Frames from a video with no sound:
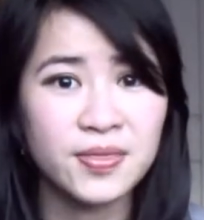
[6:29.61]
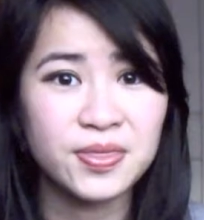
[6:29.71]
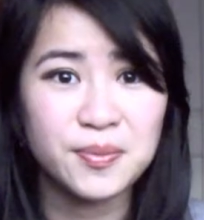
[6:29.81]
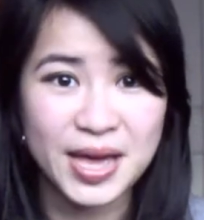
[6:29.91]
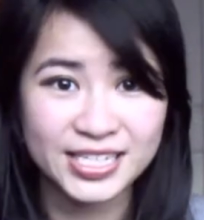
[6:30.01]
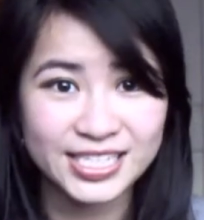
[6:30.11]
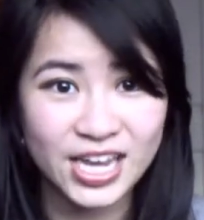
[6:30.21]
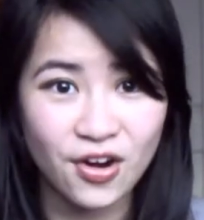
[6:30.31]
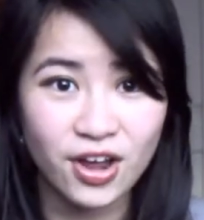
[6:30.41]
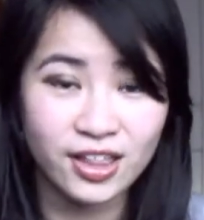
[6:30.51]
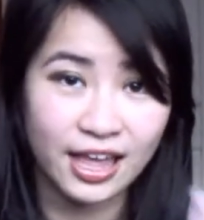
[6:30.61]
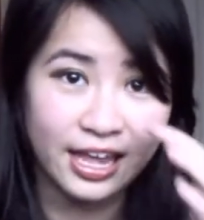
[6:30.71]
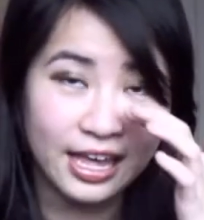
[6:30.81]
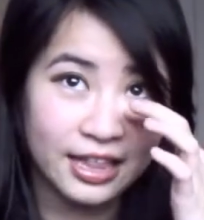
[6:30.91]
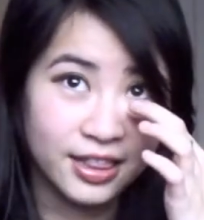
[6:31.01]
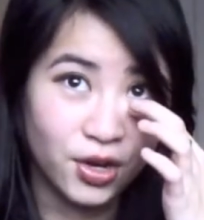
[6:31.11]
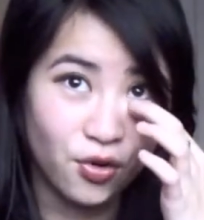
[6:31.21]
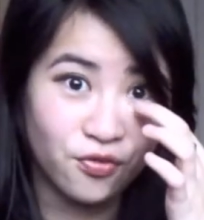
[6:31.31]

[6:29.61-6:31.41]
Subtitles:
the mascara, like little